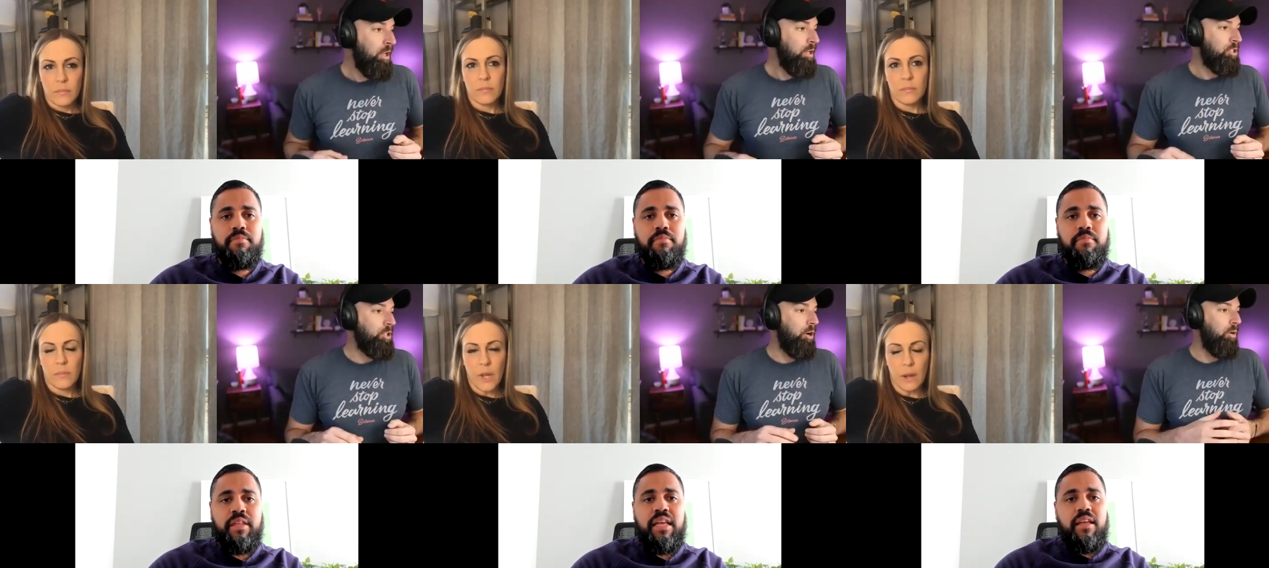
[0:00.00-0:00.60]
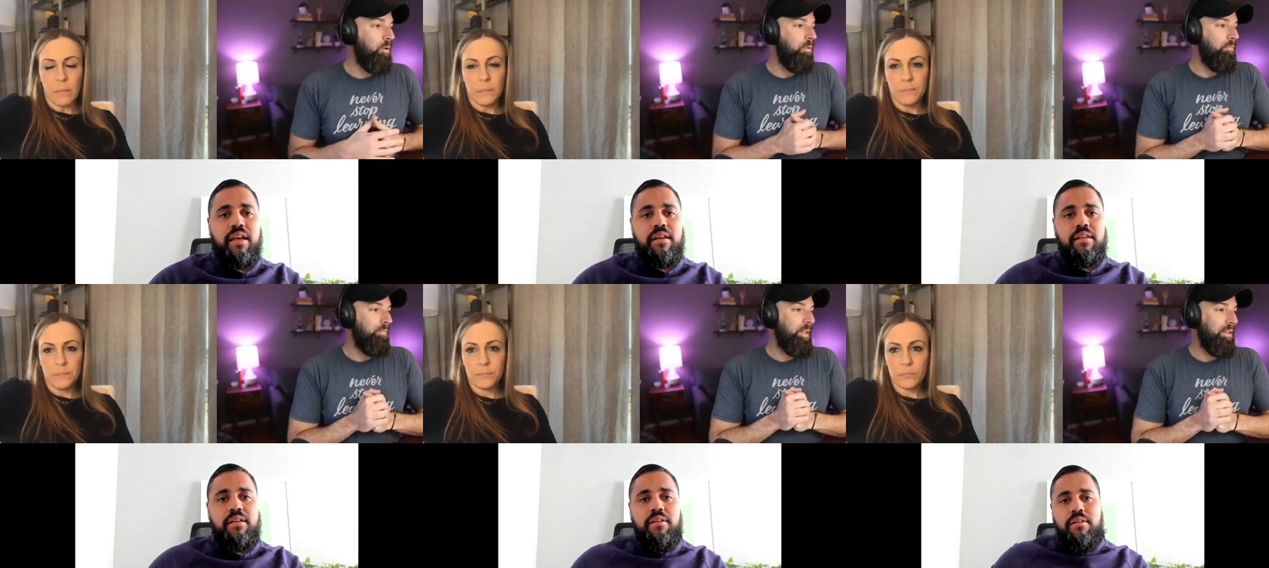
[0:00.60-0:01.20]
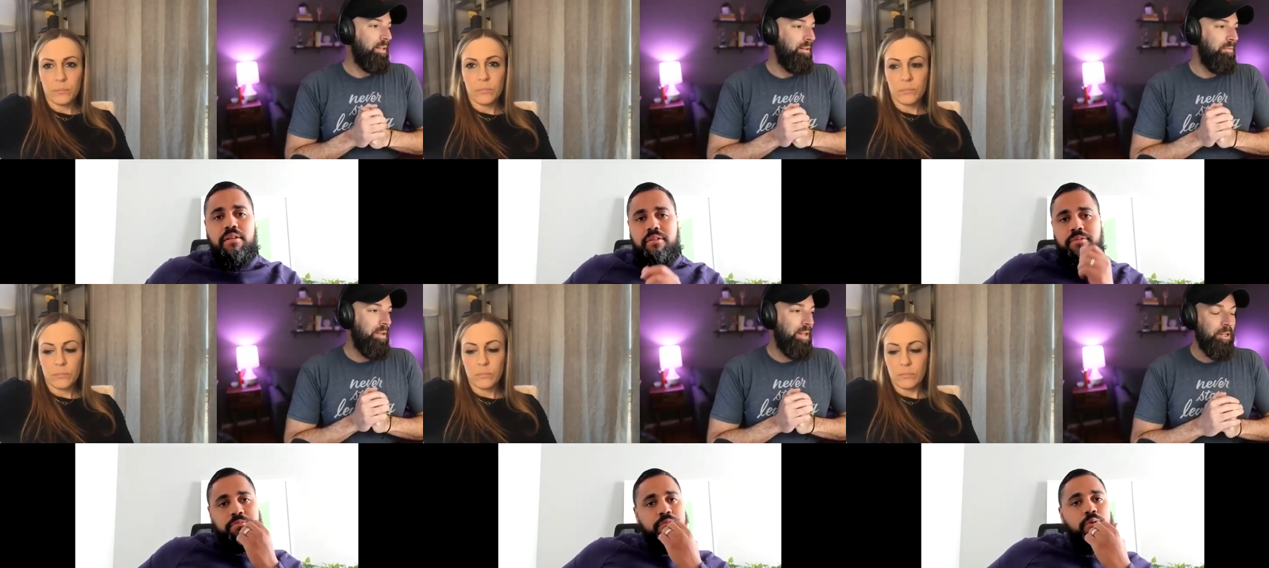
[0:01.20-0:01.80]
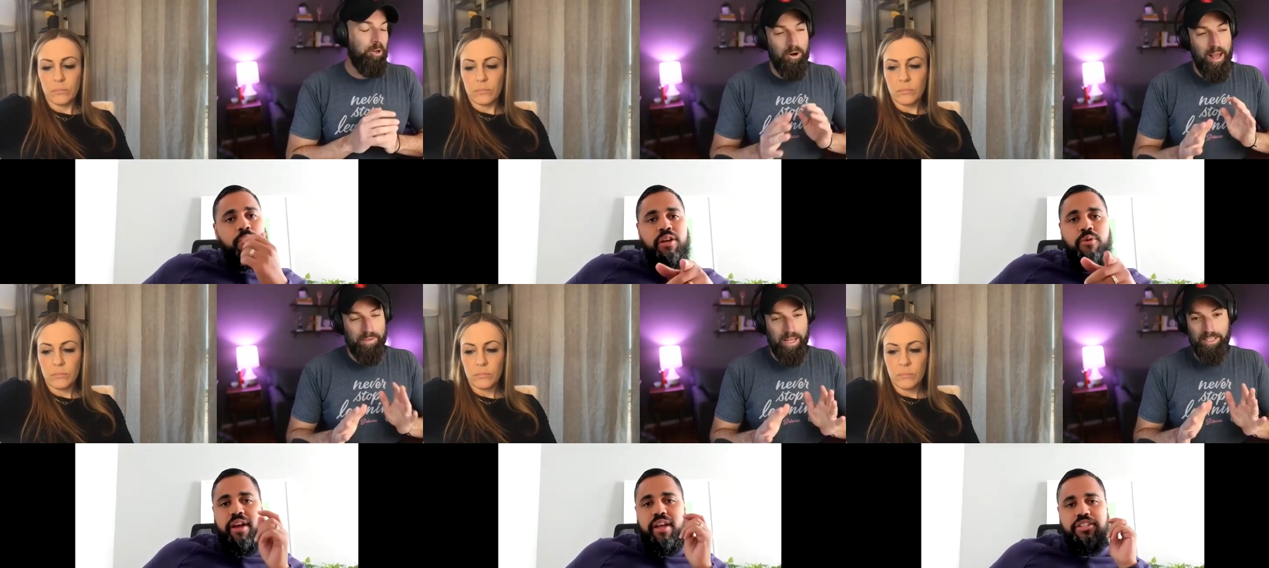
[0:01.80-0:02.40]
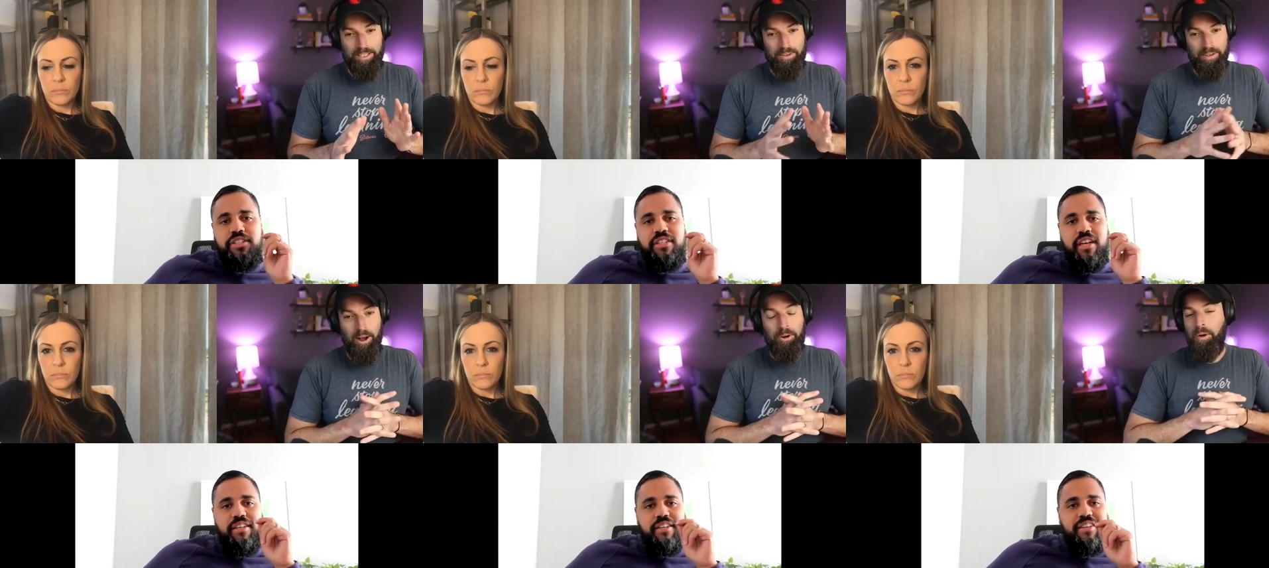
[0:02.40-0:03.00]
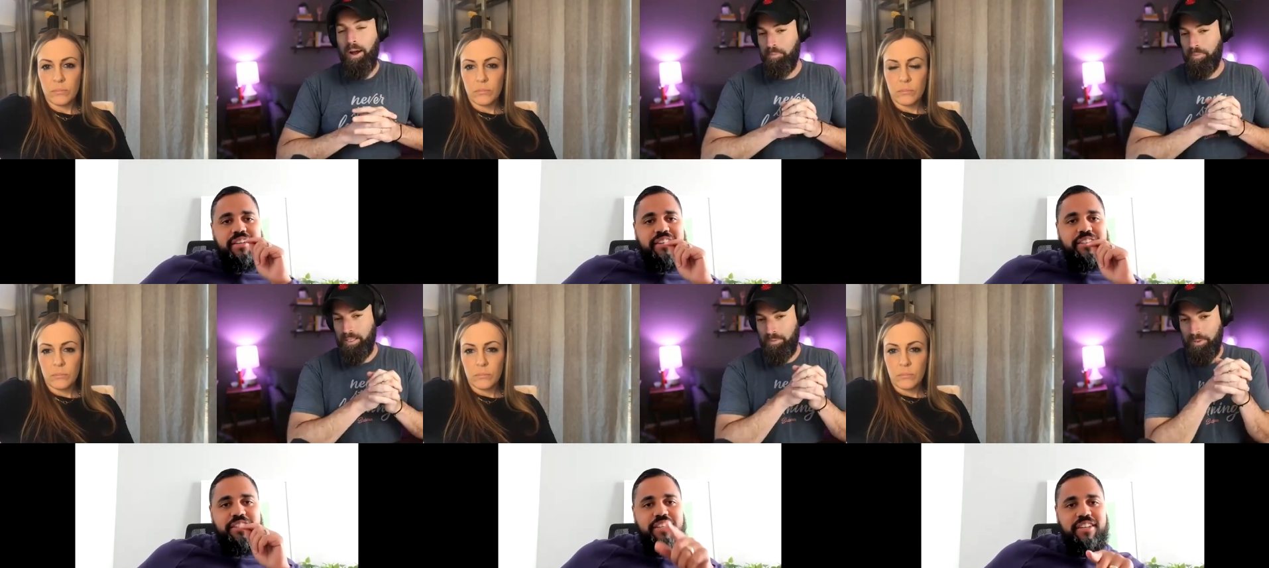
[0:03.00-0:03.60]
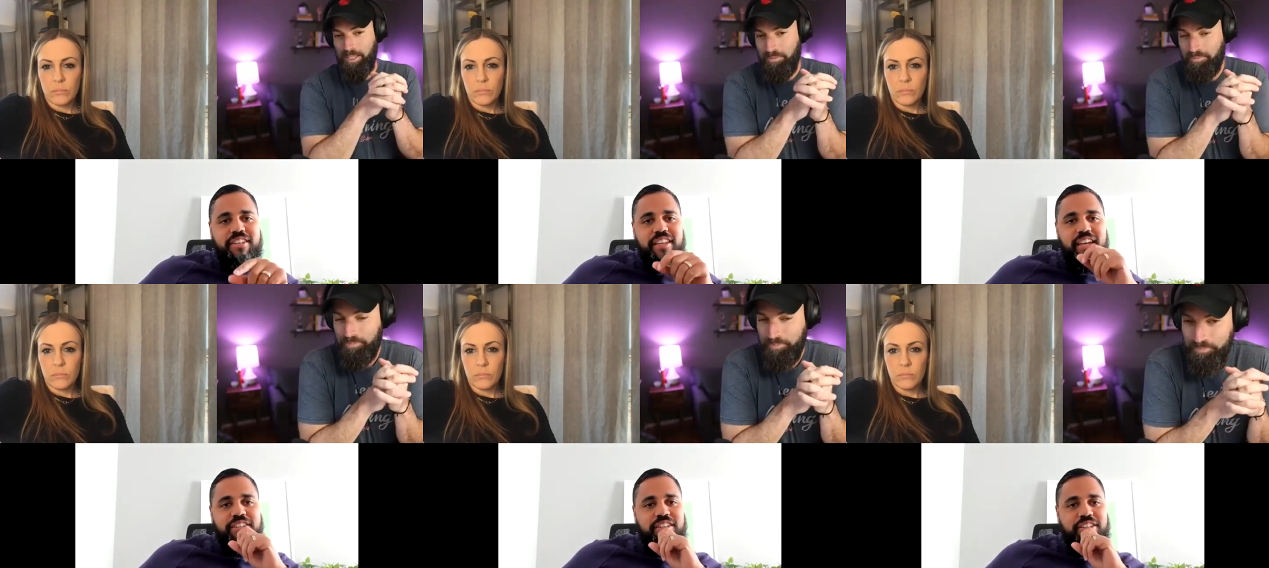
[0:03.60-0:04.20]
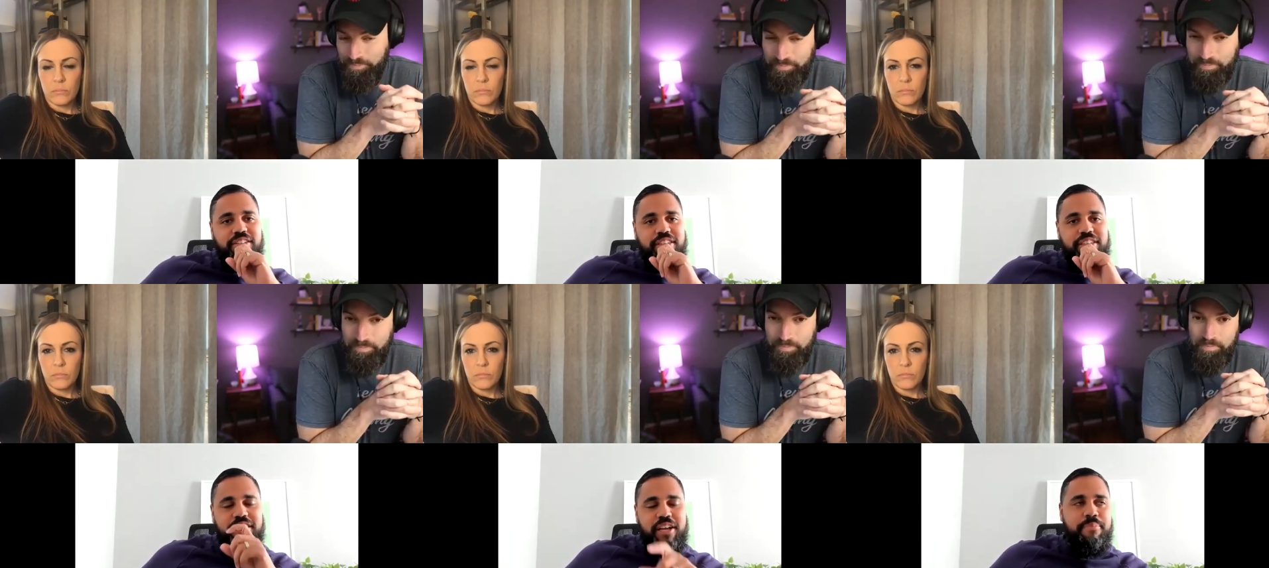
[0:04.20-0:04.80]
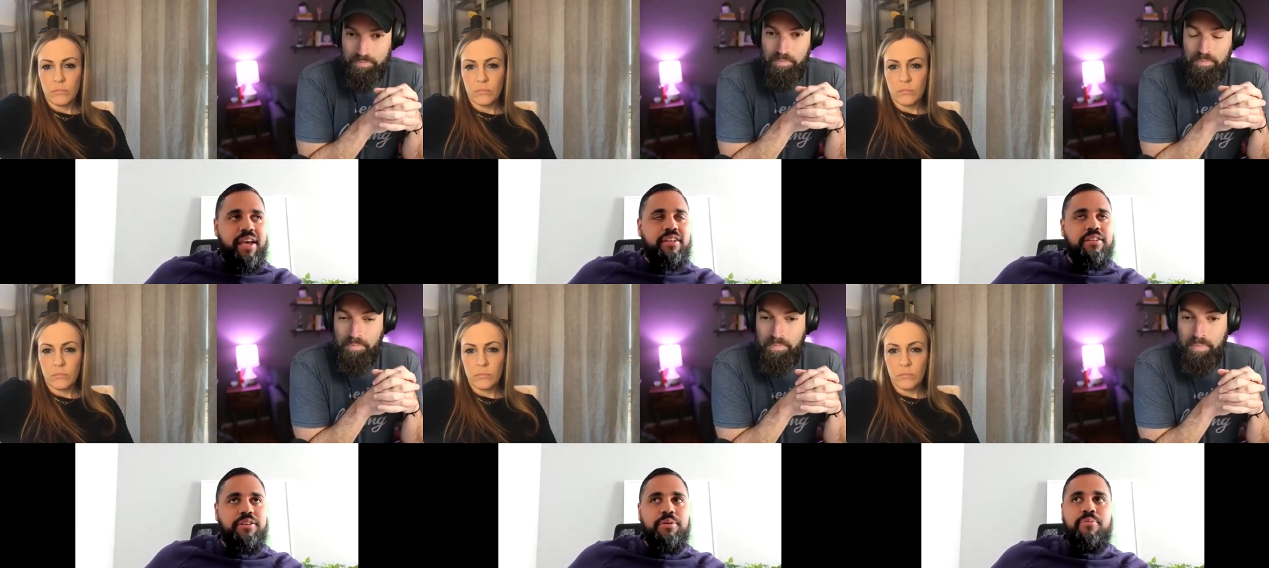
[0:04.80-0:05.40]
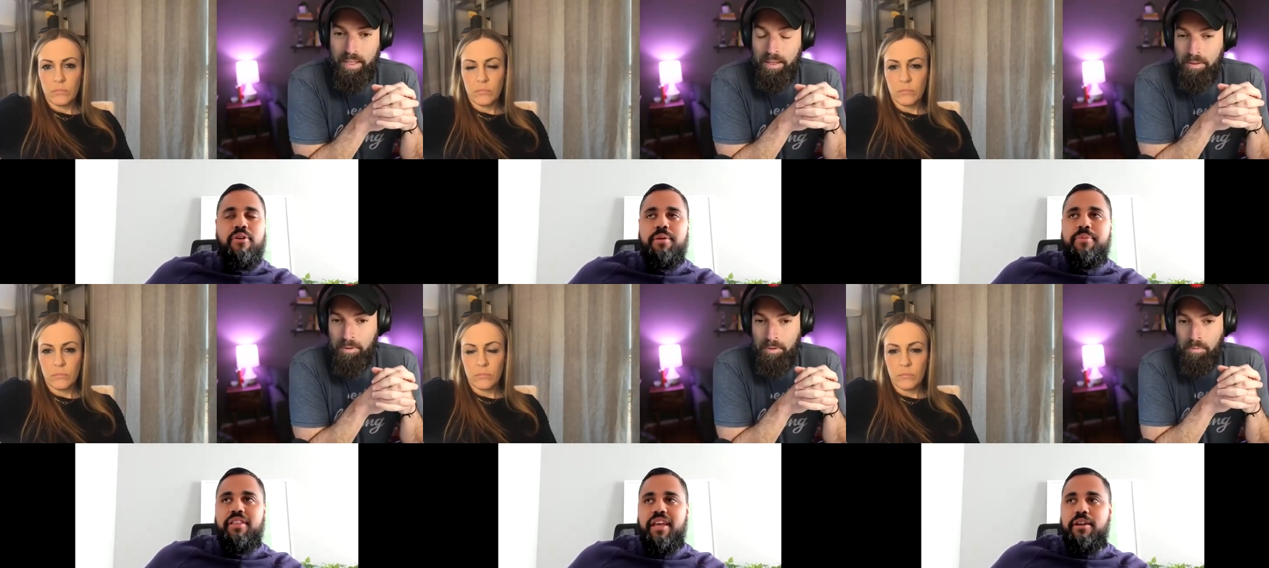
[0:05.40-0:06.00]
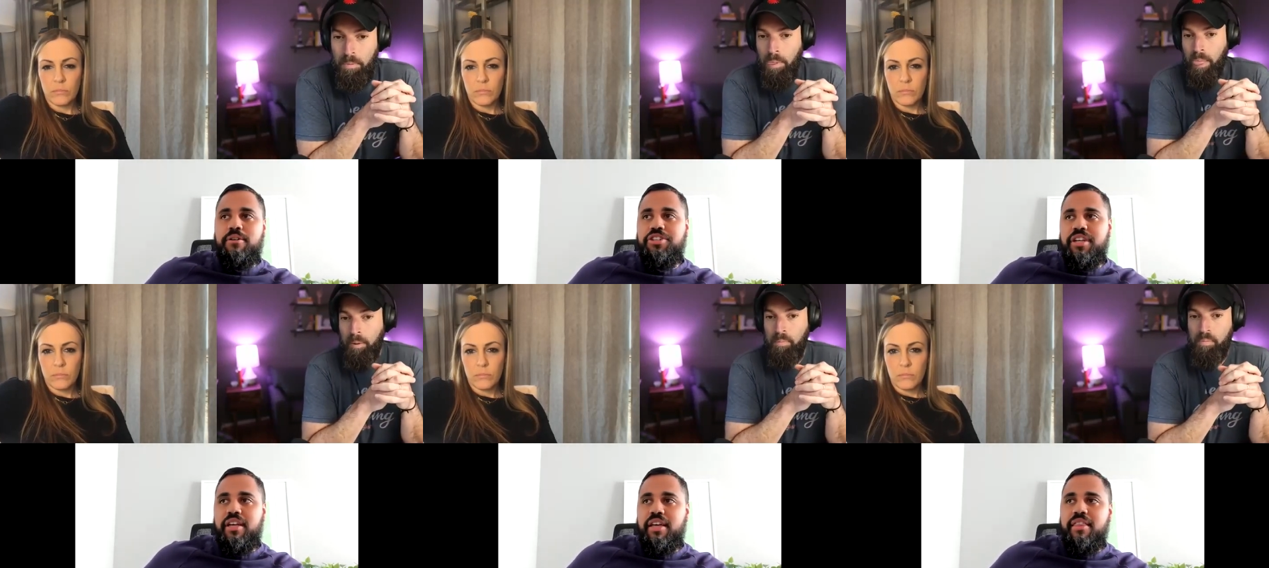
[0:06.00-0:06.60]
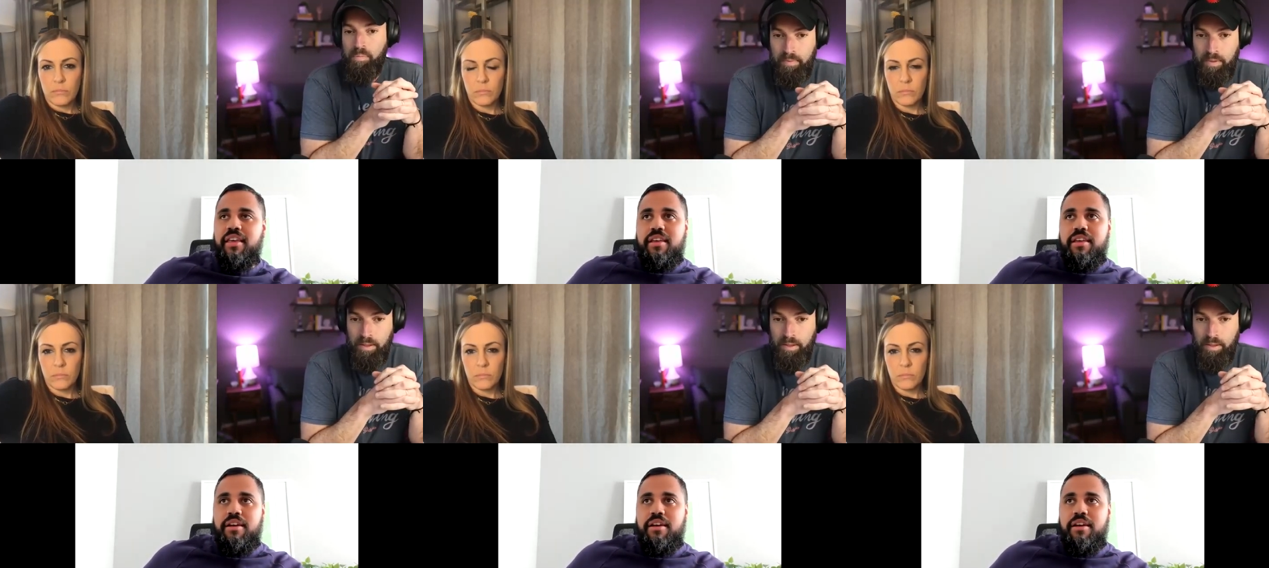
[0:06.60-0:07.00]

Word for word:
Speaker 1: So well, really you don't quick, have to answer. Oh, go ahead, please, please.
Speaker 2: Just to come back to your point about the energy, I think you